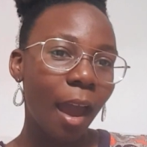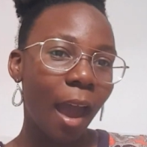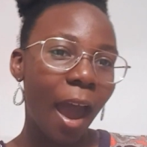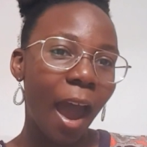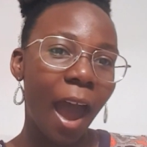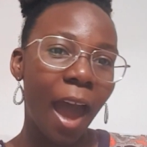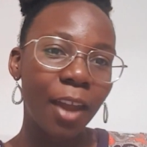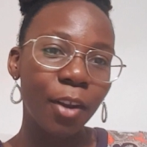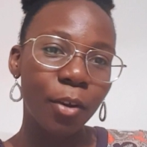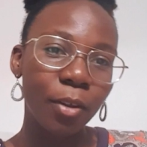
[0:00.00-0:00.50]

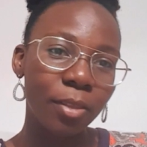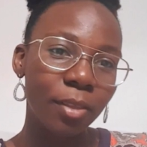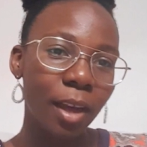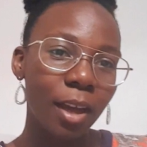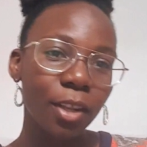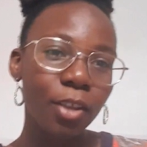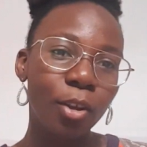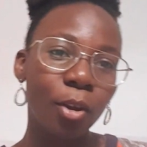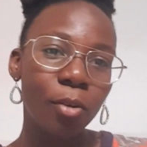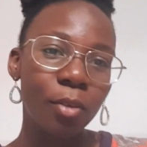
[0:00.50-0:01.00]
And on
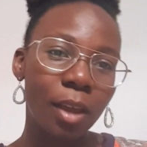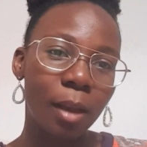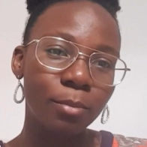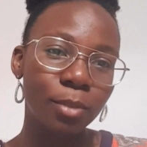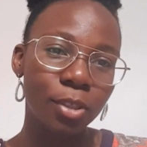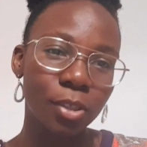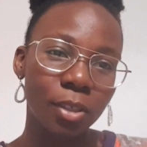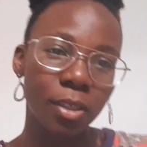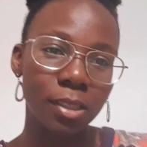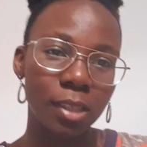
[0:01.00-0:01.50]
that note, I'm
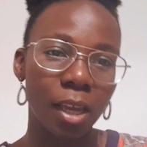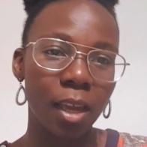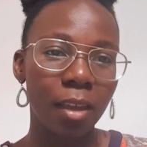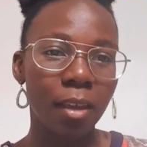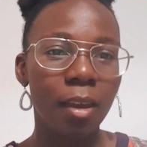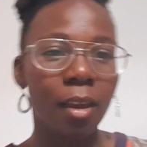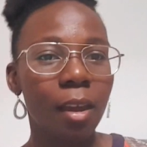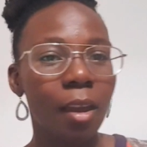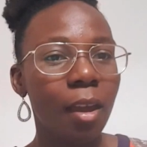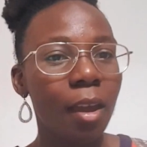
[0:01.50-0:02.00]
just going to say
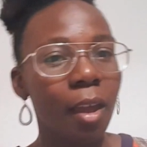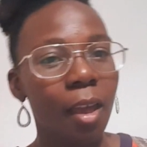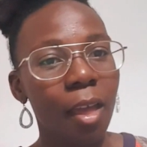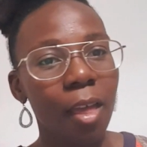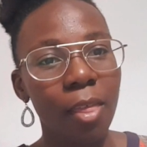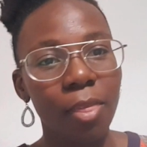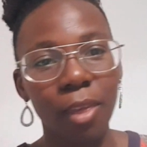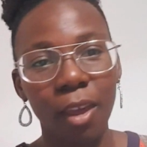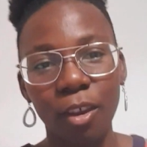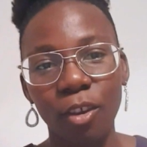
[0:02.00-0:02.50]

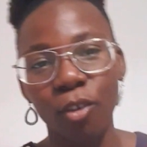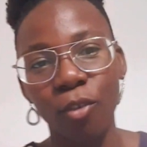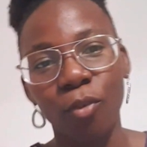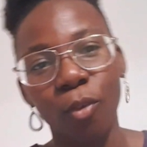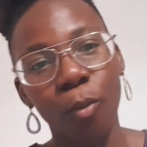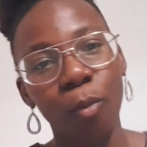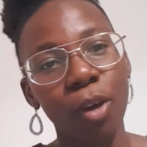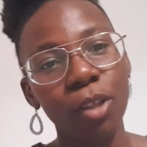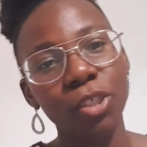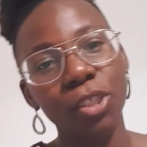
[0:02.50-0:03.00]
thank you
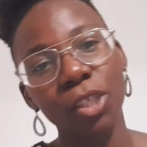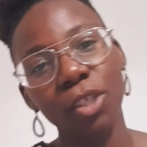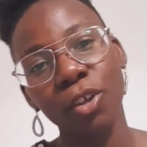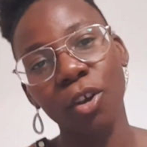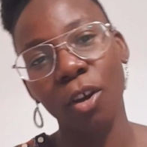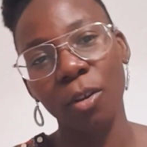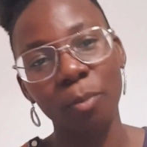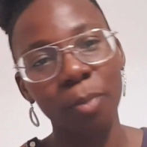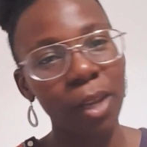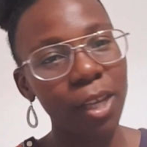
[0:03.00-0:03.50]
for watching.
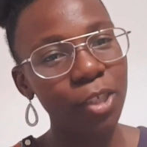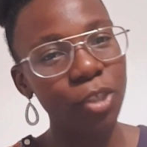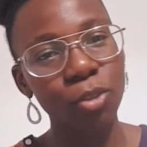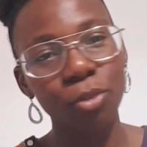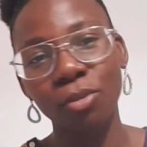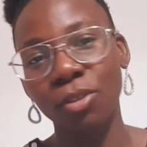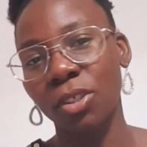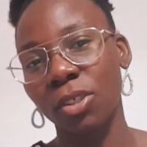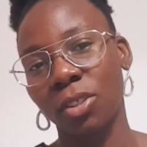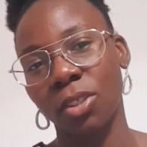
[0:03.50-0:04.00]
God bless
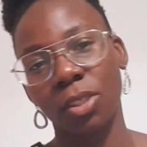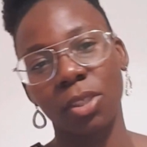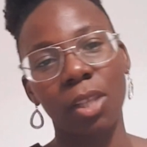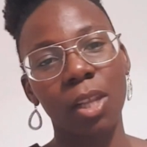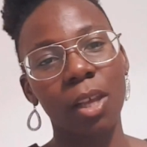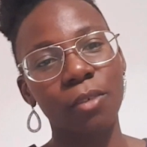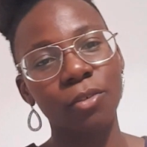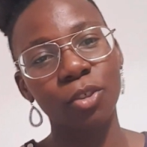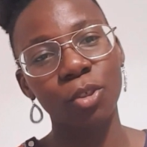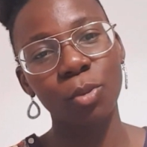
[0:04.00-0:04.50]
you. Jesus
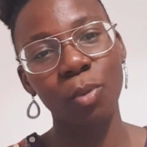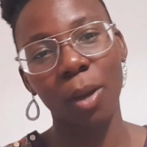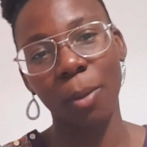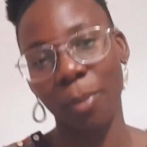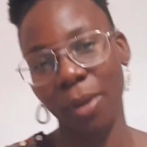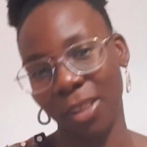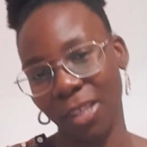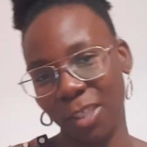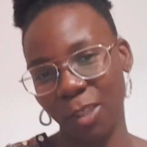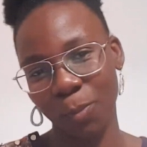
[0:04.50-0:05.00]
loves you. And
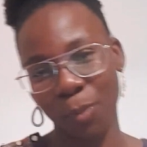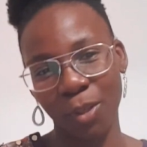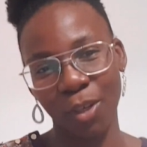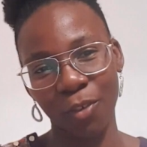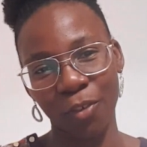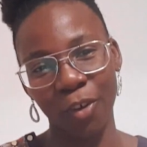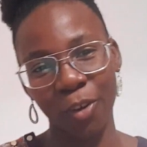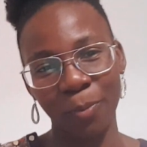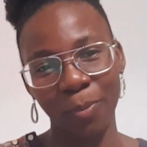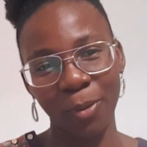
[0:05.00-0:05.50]
may the Spirit
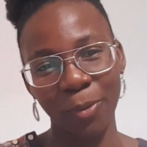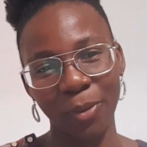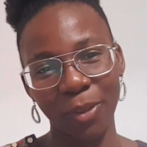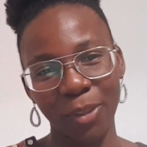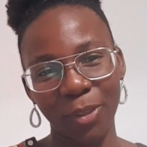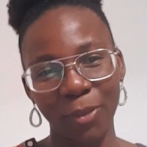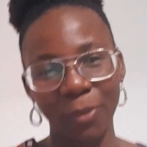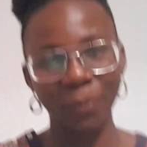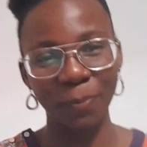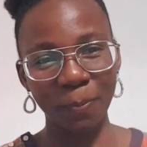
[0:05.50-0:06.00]
of God be
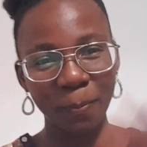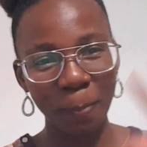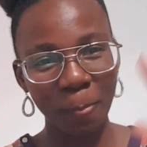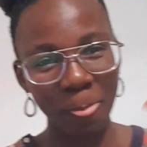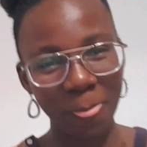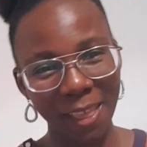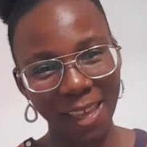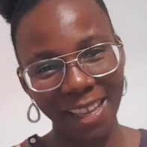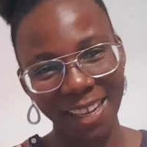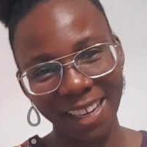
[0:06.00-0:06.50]
with you.
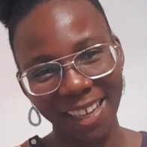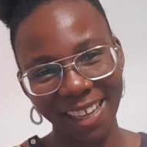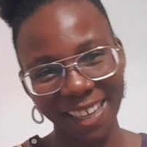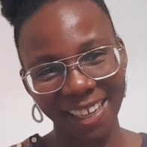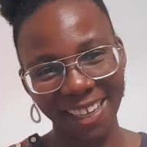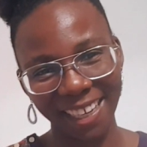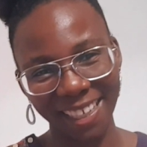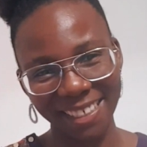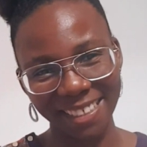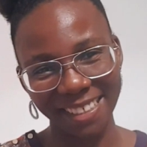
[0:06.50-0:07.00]
Bye,
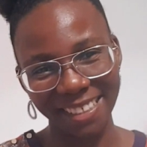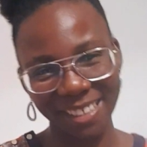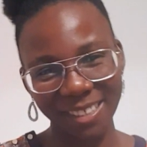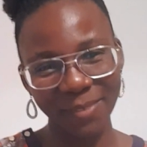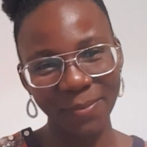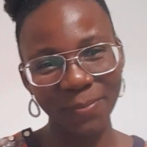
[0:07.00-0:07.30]
guys.